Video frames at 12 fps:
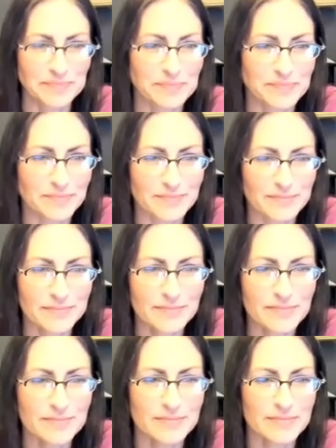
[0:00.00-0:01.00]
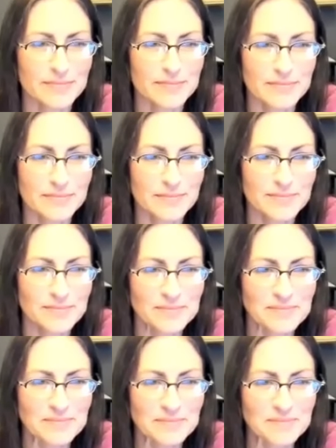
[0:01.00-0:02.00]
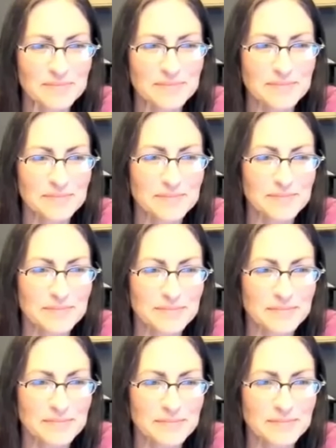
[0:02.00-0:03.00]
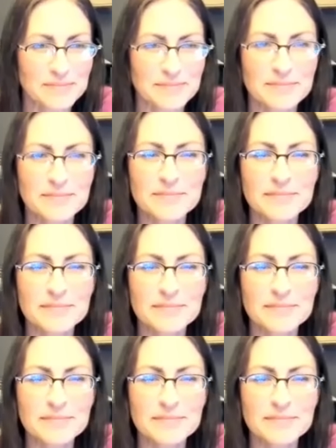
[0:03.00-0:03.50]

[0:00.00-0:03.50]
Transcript: This person isn't speaking.